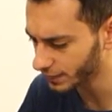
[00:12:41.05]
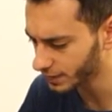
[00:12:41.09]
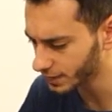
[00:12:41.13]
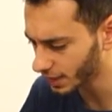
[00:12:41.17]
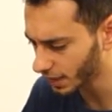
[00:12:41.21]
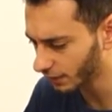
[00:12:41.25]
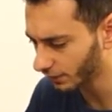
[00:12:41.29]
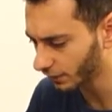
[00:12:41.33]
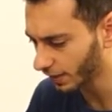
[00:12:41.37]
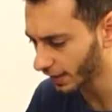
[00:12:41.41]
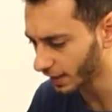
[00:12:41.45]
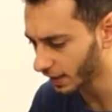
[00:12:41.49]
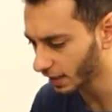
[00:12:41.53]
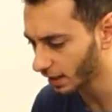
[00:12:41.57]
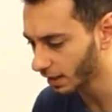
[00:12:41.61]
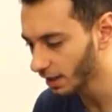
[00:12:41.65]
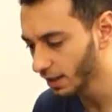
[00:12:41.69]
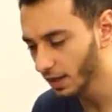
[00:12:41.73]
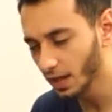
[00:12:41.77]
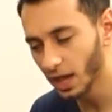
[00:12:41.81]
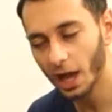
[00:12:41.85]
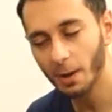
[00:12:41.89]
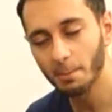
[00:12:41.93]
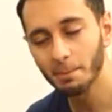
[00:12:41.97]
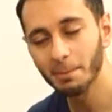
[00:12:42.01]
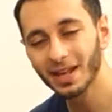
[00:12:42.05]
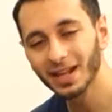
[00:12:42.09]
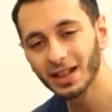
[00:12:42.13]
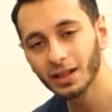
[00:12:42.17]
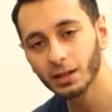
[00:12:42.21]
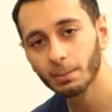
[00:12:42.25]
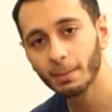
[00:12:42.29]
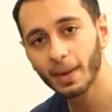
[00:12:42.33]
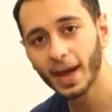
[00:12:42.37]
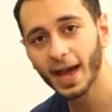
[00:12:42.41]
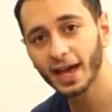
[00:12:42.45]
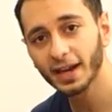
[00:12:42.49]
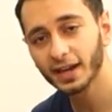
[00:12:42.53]
It's kind of like a
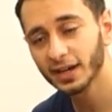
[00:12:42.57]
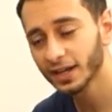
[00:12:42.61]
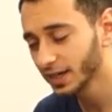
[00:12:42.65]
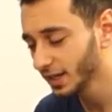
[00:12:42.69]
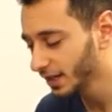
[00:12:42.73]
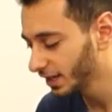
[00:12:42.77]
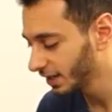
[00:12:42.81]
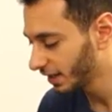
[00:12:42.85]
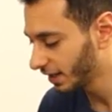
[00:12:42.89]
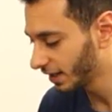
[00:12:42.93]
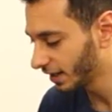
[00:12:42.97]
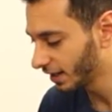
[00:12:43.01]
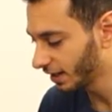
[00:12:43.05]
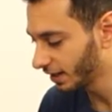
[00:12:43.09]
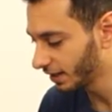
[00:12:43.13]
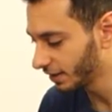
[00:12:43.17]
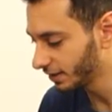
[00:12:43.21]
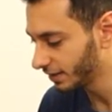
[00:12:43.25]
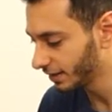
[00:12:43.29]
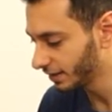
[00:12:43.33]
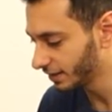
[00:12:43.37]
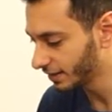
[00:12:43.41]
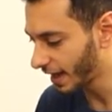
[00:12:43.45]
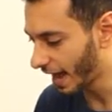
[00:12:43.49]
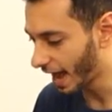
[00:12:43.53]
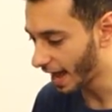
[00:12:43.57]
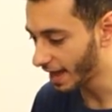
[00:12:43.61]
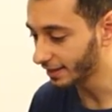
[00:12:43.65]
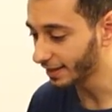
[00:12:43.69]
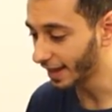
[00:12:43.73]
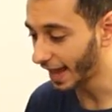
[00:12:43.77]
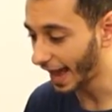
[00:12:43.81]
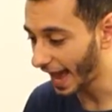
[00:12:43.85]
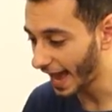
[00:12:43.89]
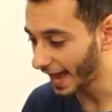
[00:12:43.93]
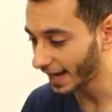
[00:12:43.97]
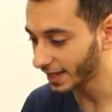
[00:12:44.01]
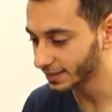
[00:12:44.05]
middleman that
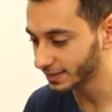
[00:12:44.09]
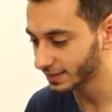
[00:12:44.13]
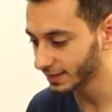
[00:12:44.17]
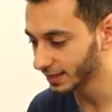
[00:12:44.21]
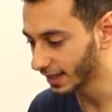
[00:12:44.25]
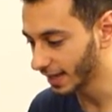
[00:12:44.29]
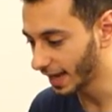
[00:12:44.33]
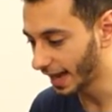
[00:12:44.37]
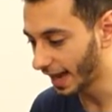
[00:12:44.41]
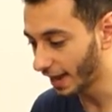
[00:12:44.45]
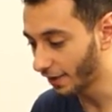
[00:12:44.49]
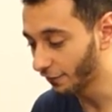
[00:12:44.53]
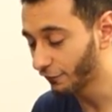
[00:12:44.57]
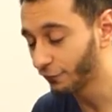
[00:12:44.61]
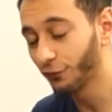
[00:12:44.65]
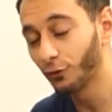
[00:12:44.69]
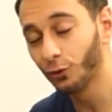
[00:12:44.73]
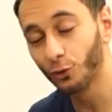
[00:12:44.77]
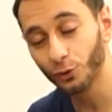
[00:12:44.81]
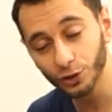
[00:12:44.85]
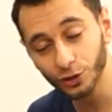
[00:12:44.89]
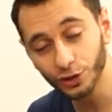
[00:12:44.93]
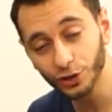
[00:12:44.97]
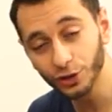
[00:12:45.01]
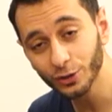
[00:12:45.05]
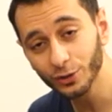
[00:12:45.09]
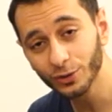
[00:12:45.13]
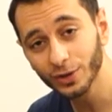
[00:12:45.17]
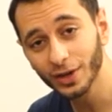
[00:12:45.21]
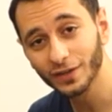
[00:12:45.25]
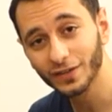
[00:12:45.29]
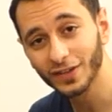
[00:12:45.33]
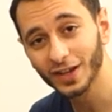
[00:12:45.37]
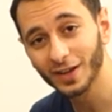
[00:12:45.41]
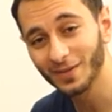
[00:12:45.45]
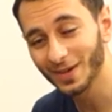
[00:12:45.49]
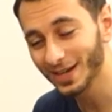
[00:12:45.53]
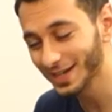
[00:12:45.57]
acts for you,
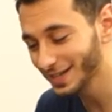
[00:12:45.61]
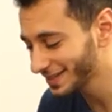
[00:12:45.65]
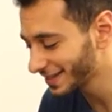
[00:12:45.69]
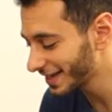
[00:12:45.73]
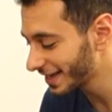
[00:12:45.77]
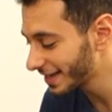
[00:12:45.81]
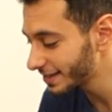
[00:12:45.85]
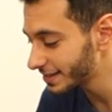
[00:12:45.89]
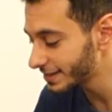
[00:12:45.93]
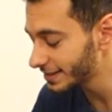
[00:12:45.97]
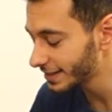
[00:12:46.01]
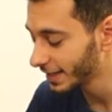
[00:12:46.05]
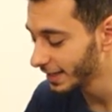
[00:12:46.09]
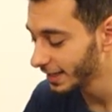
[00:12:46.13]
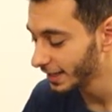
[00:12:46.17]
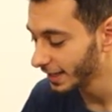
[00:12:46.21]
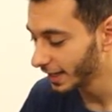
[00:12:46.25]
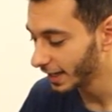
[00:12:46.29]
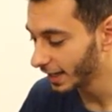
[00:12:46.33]
if that makes sense.